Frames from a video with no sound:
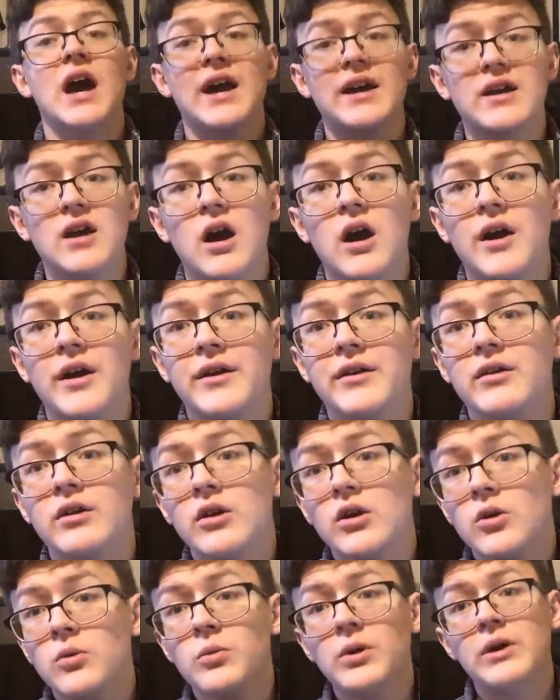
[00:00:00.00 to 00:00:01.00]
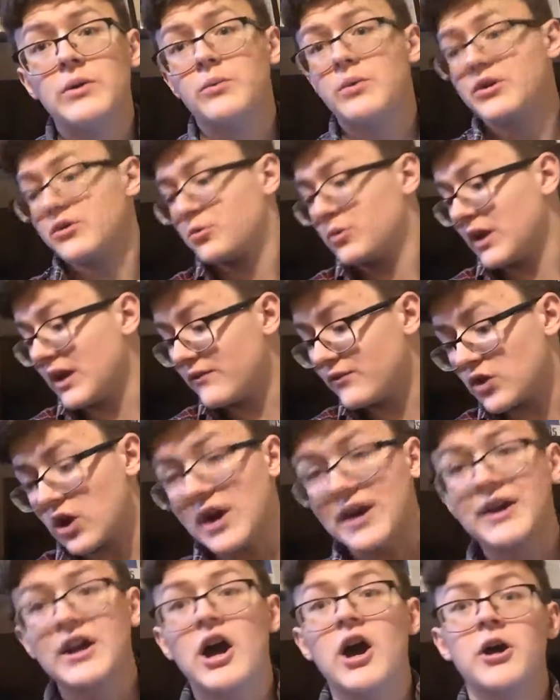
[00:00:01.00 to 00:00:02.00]
icon, with whatever
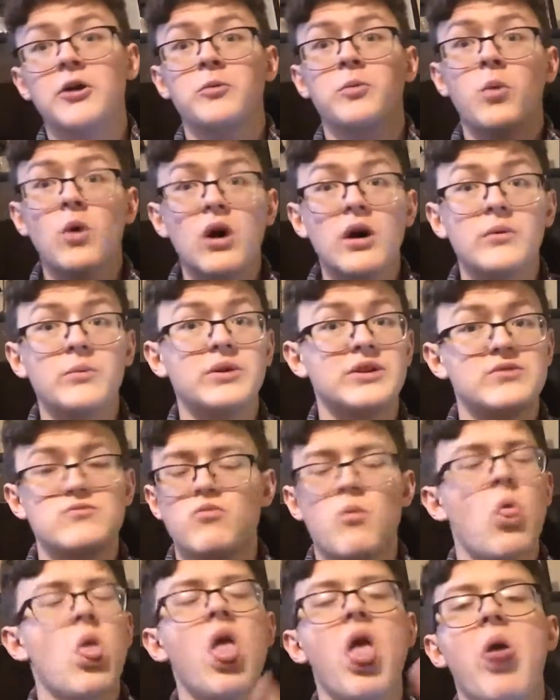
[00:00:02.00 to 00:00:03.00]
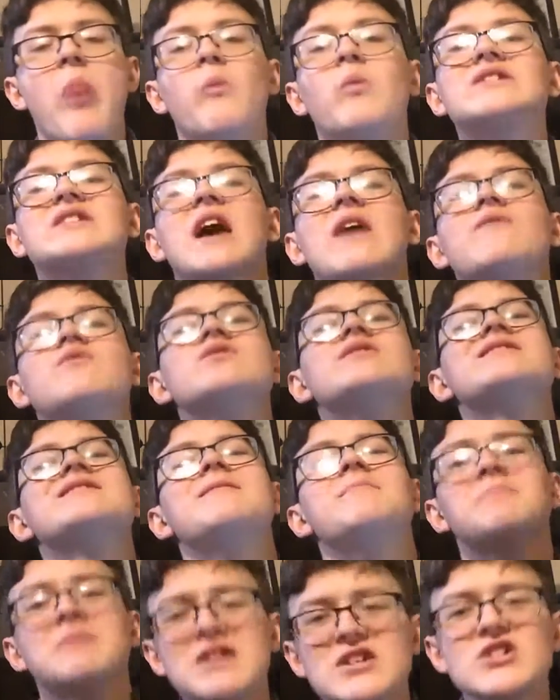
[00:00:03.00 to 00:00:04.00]
icon whichever
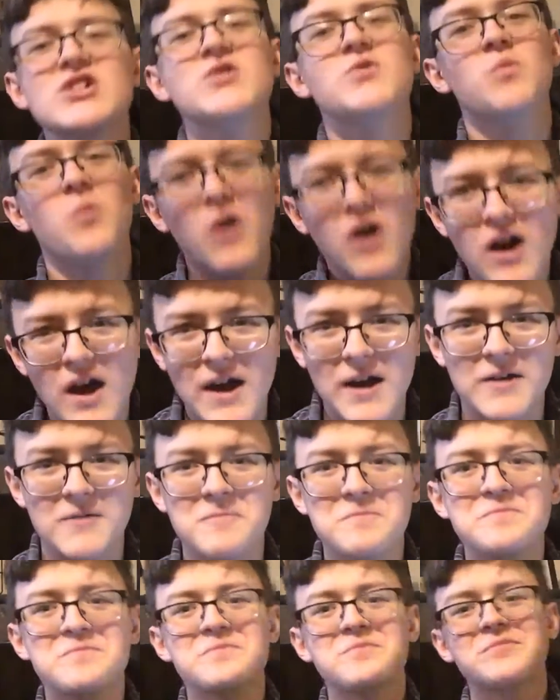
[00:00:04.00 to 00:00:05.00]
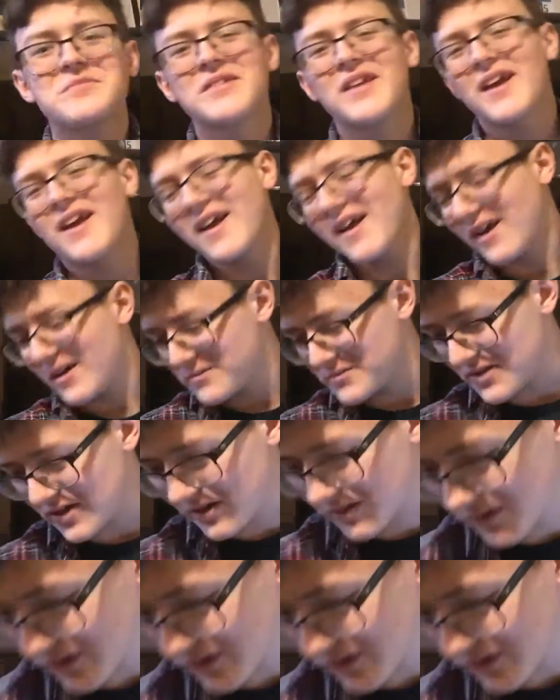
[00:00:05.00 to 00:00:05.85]
submission won, sorry,